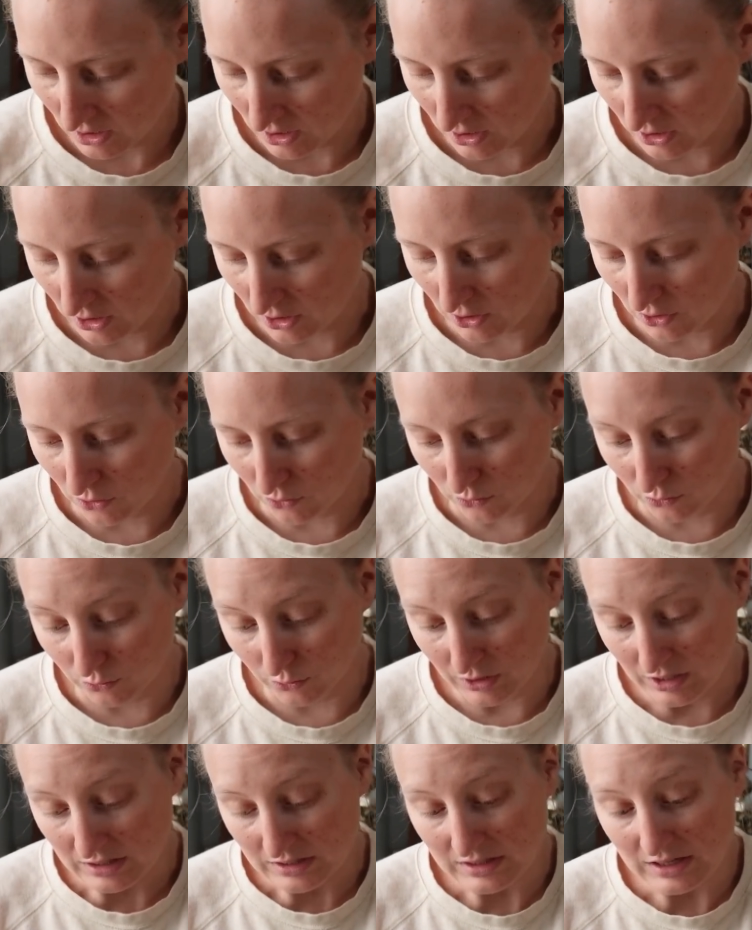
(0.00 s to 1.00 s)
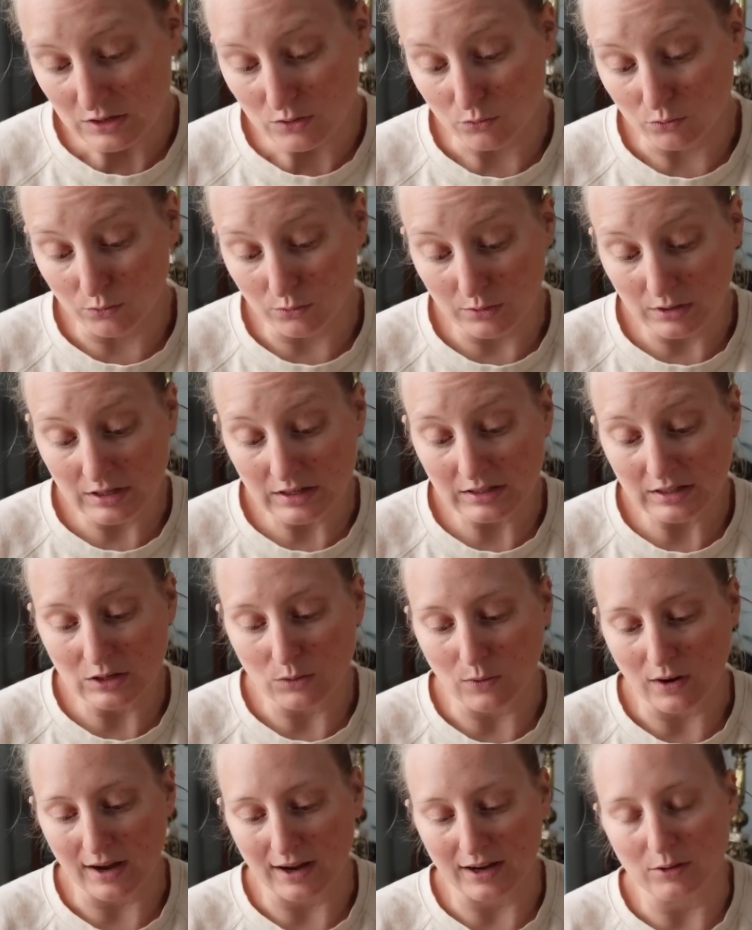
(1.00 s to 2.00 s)
A really, really
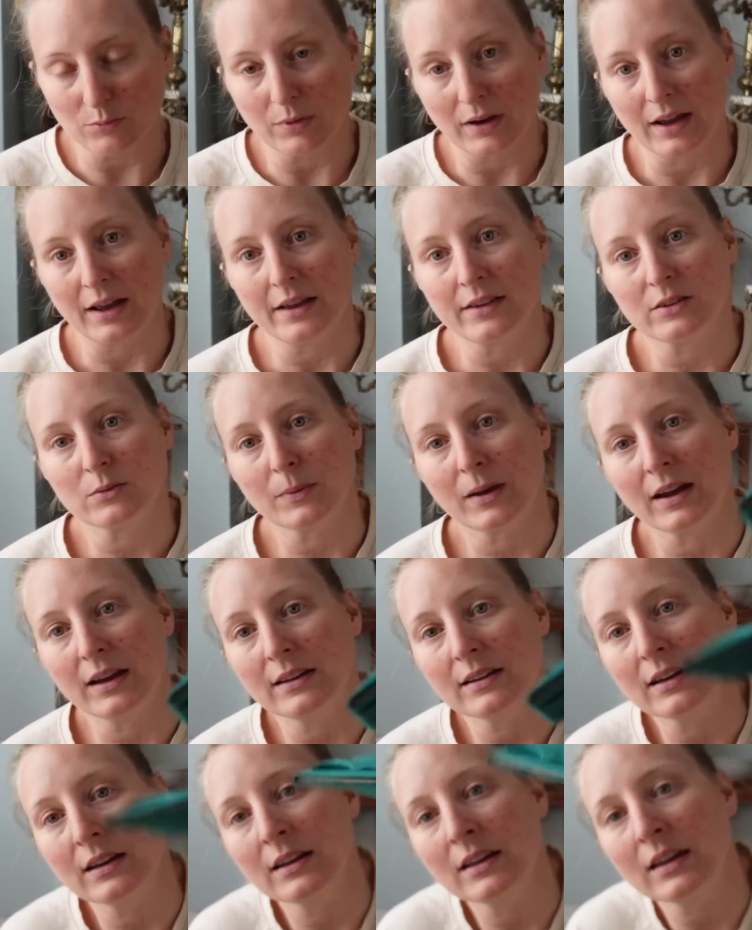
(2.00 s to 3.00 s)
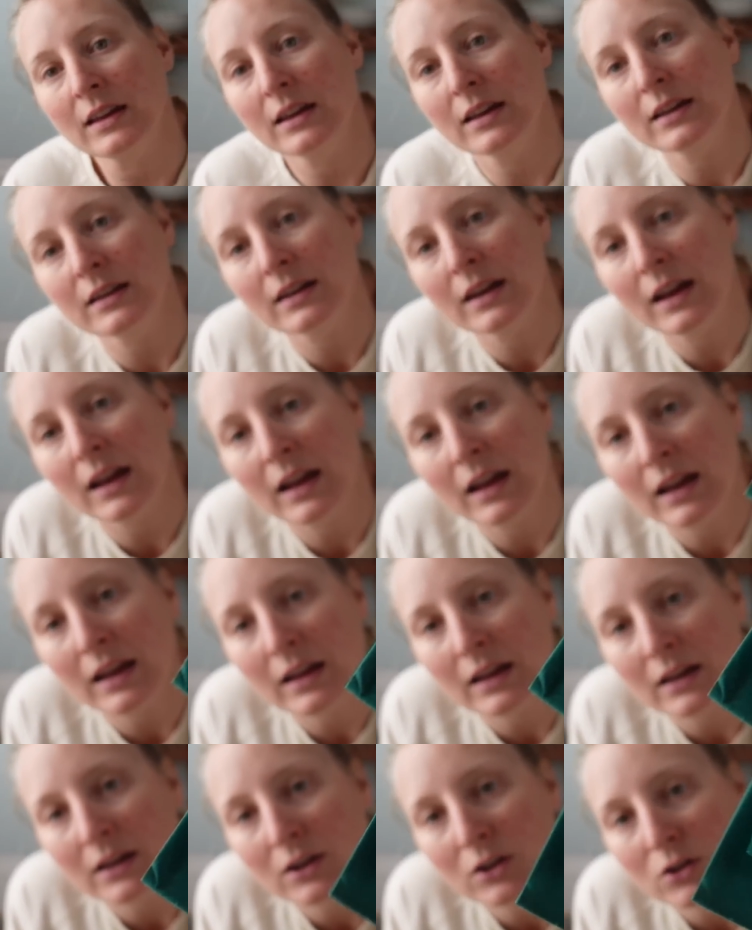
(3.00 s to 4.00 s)
wide bias binding in
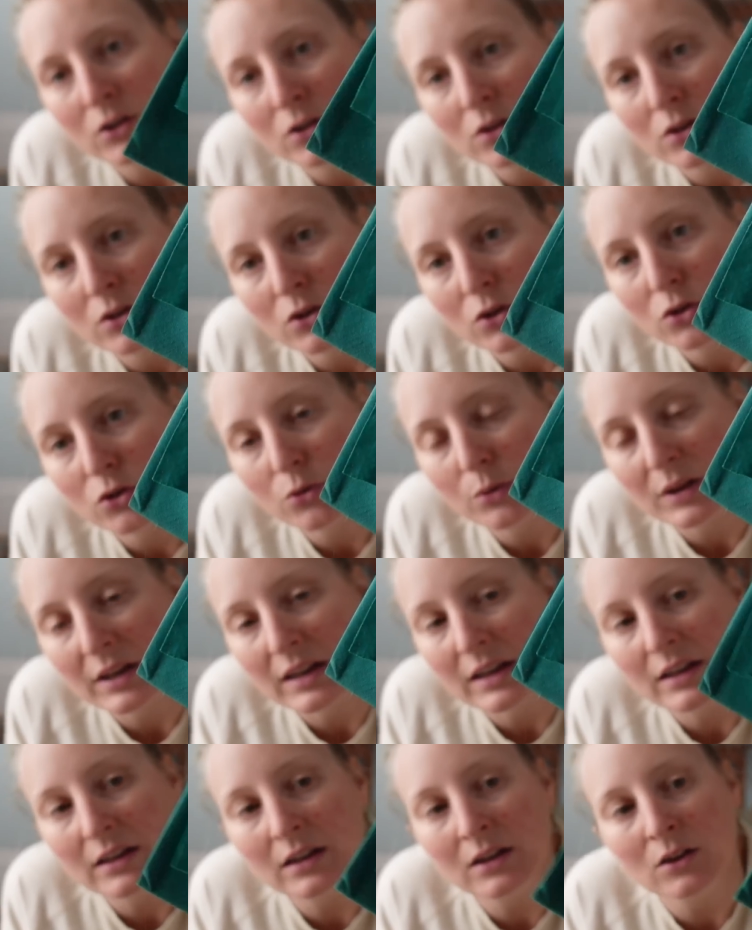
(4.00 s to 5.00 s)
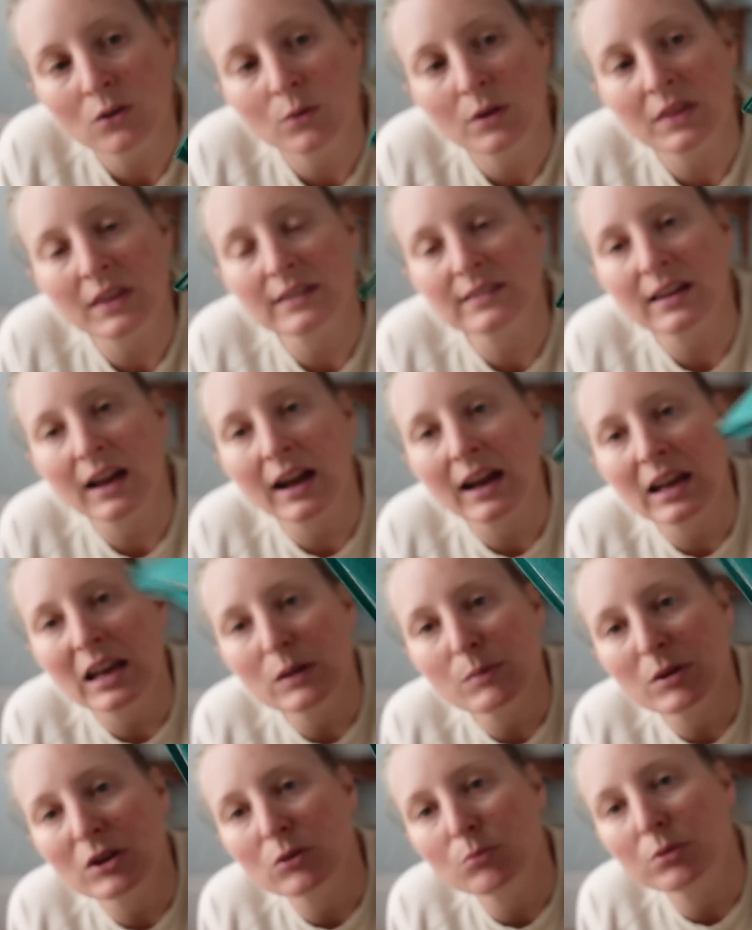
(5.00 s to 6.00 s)
a green with a tiny
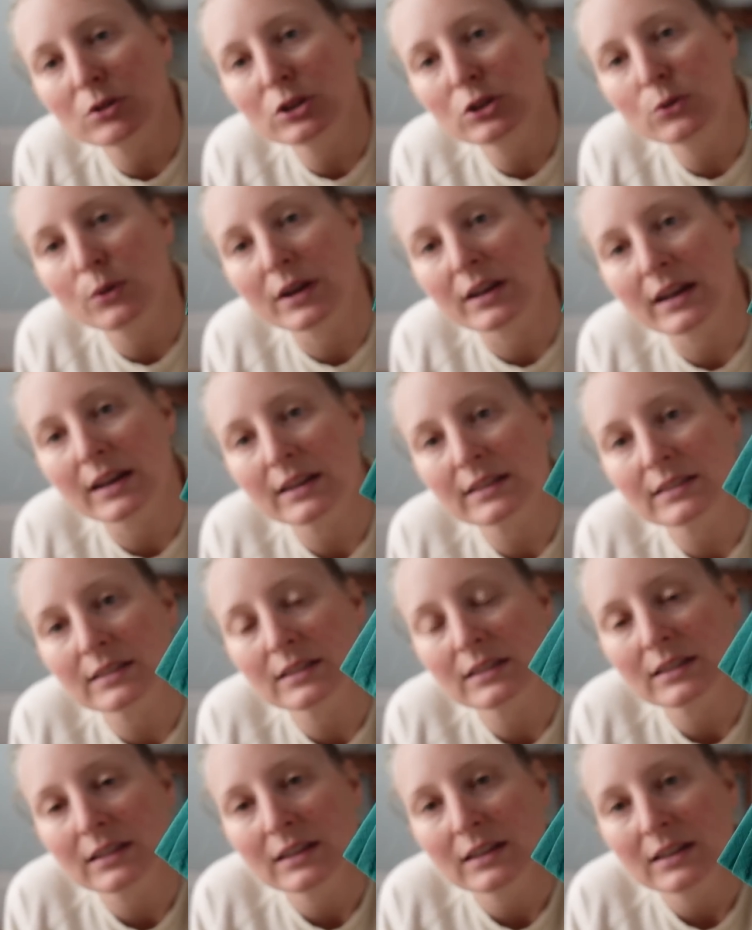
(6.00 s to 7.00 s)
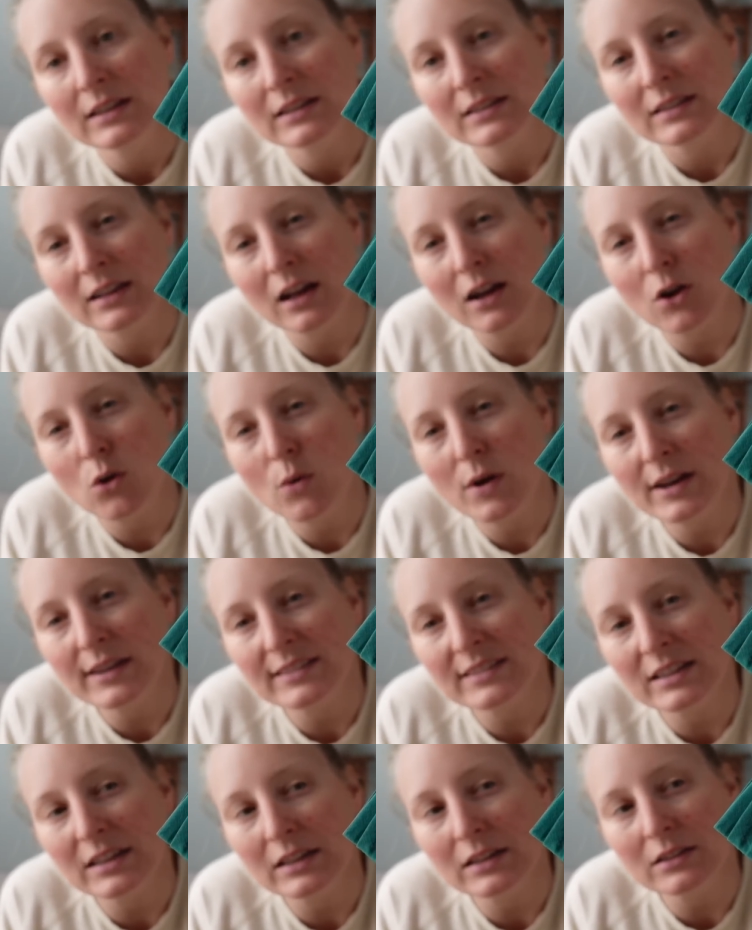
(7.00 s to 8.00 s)
bit of blue in it. Not quite
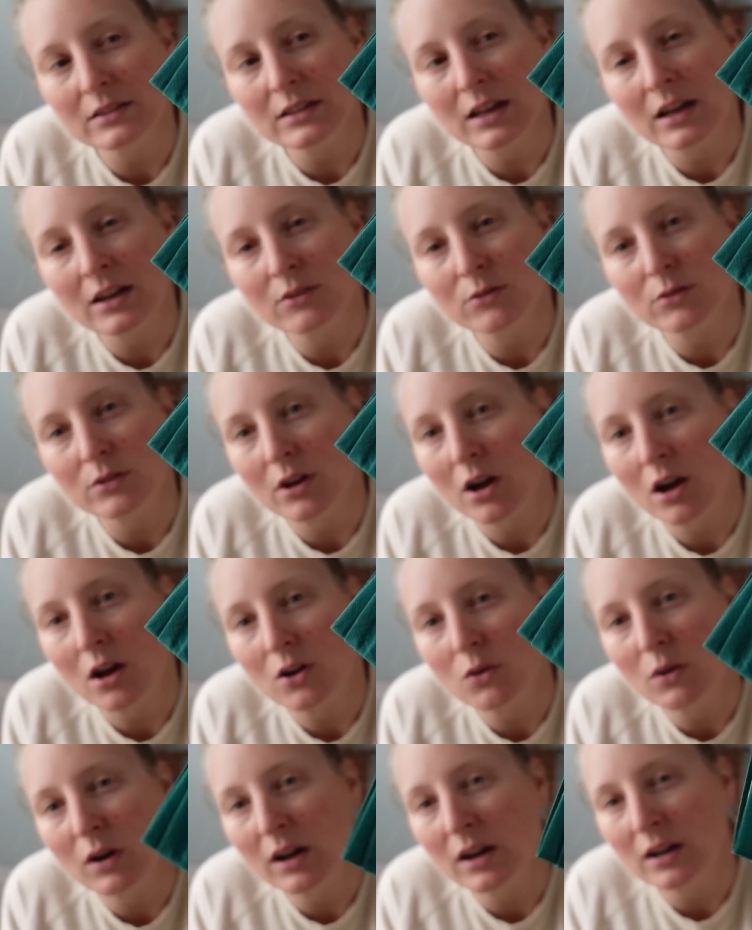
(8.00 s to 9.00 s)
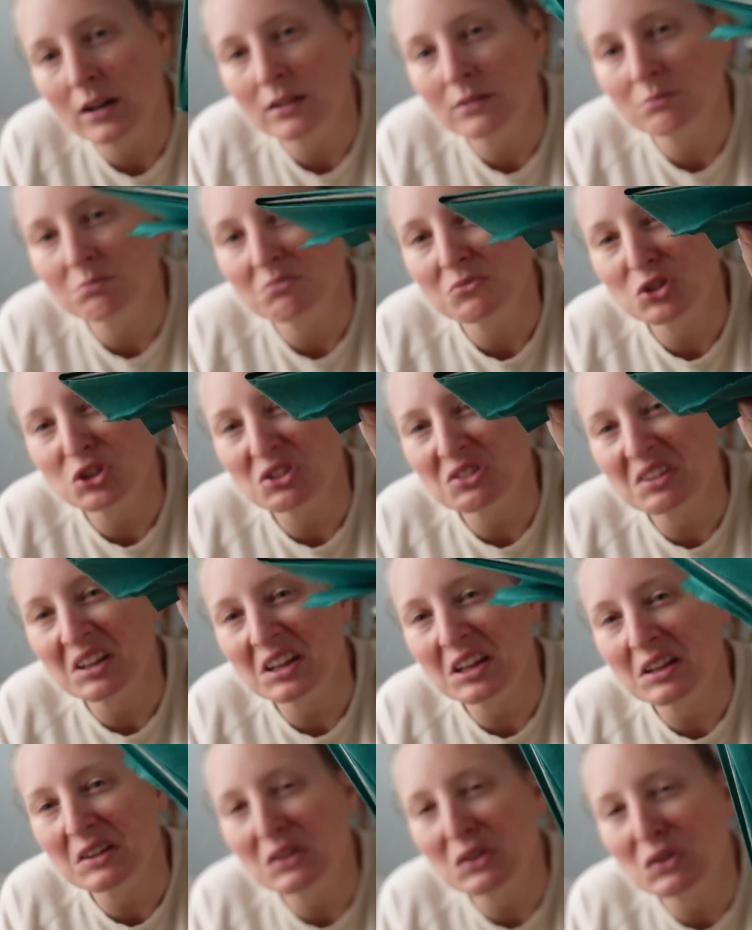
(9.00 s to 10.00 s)
teal, not aqua, just
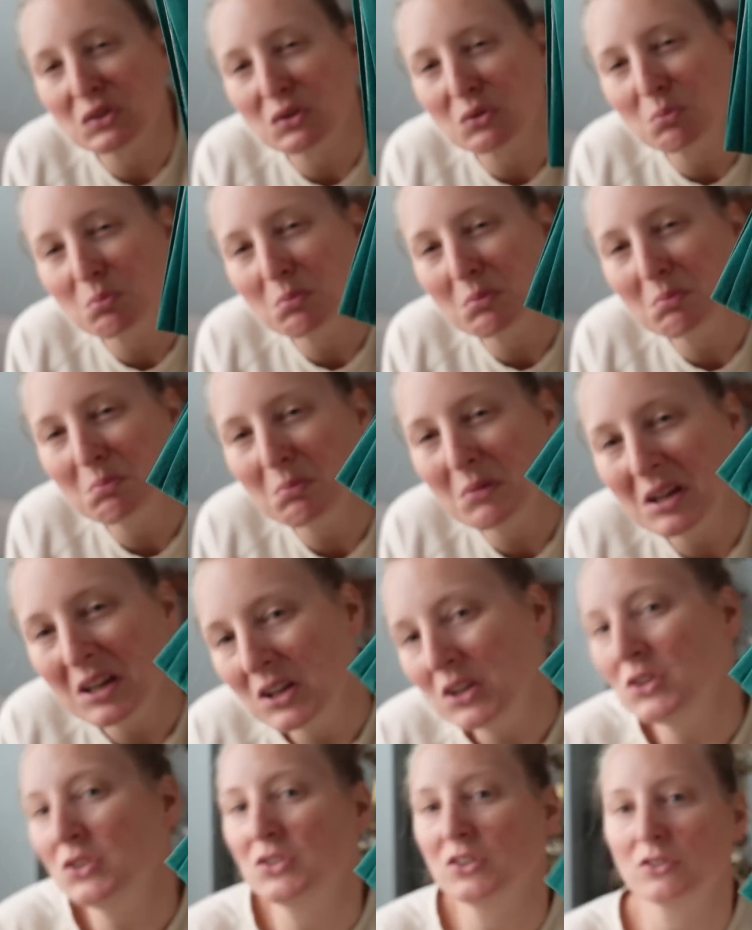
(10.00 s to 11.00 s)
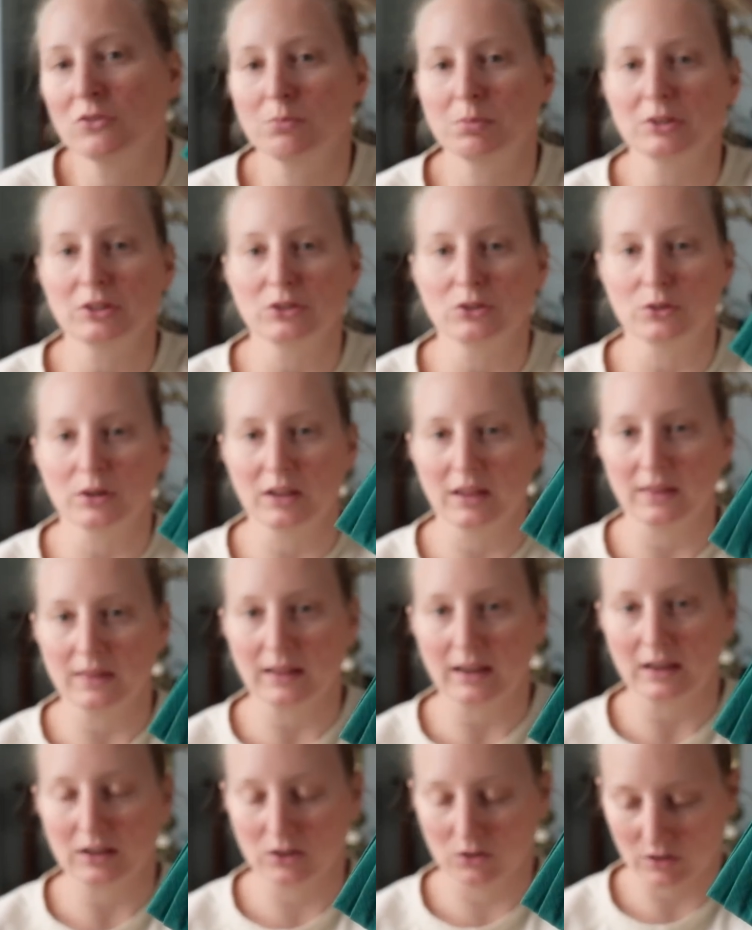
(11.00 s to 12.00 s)
like a smidge of blue in
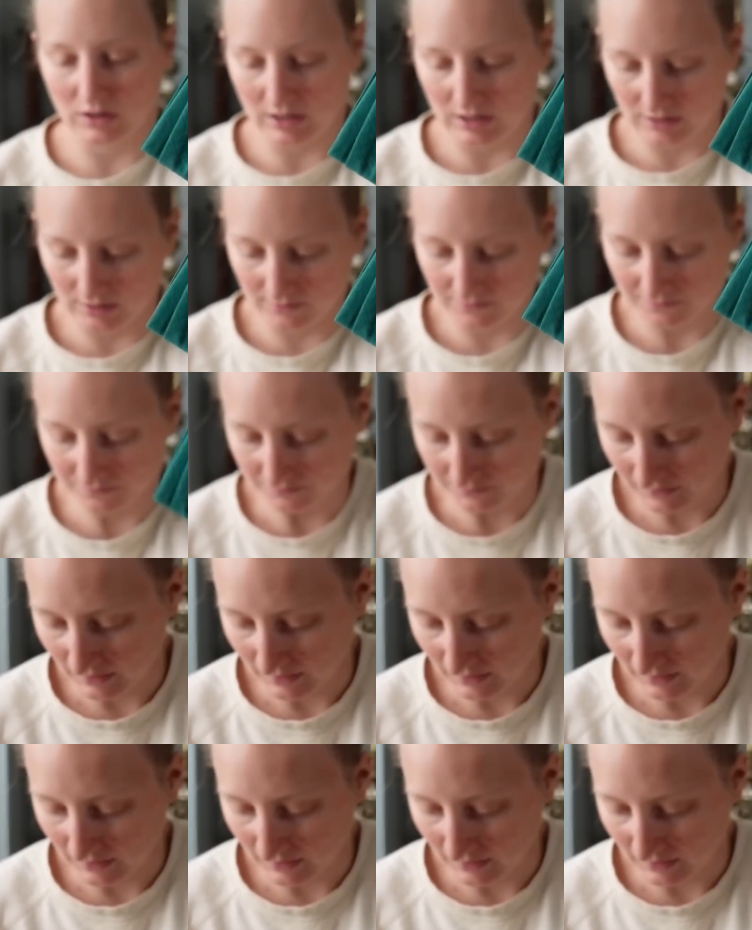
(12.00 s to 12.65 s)
that green.